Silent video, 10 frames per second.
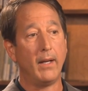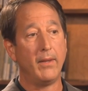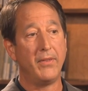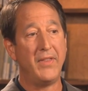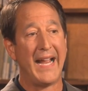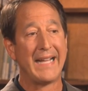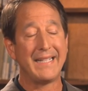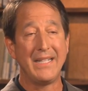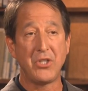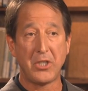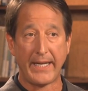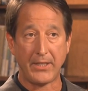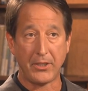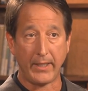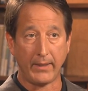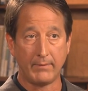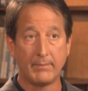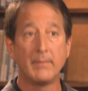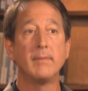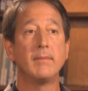That is changing
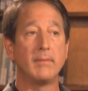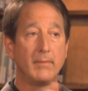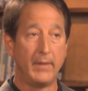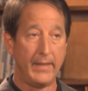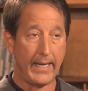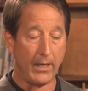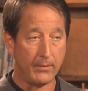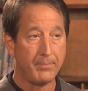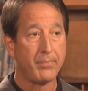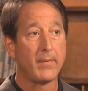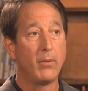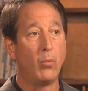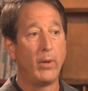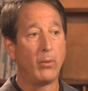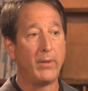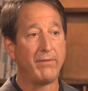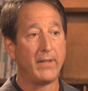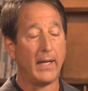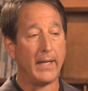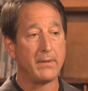now, where we've
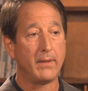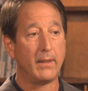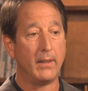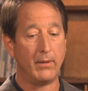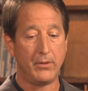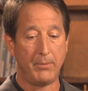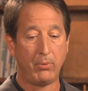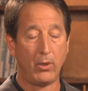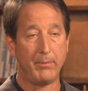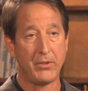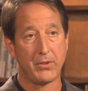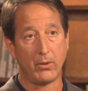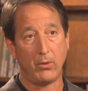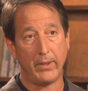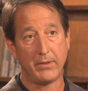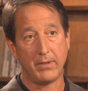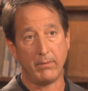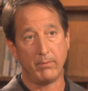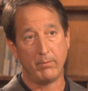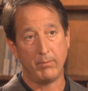got deployments are going to
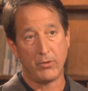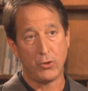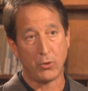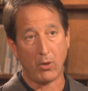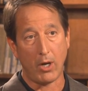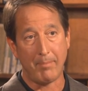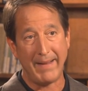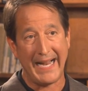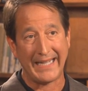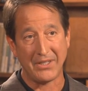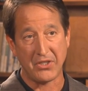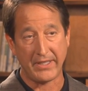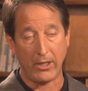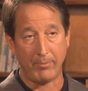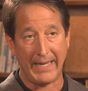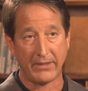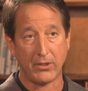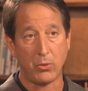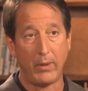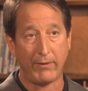draw back and scale back to
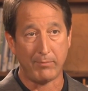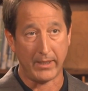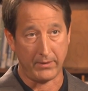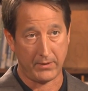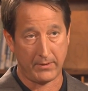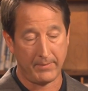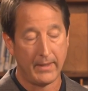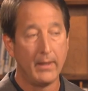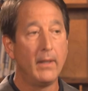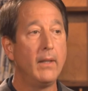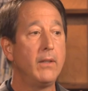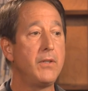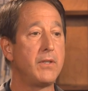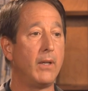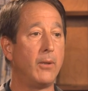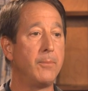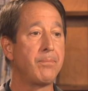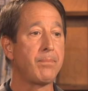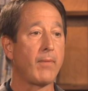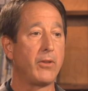12 months. So
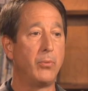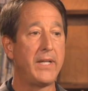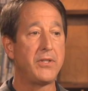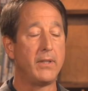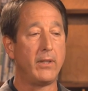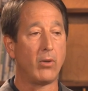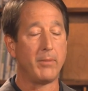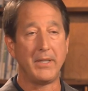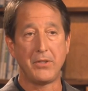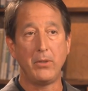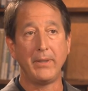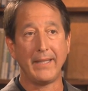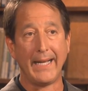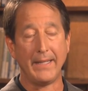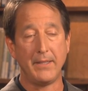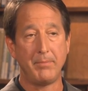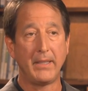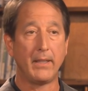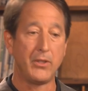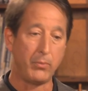the reason the Army is doing that is
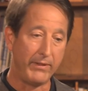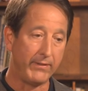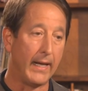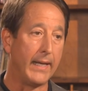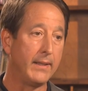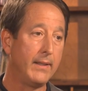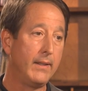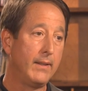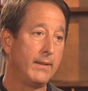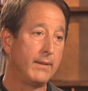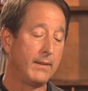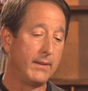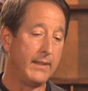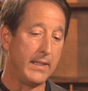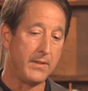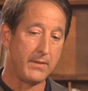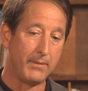because we've got these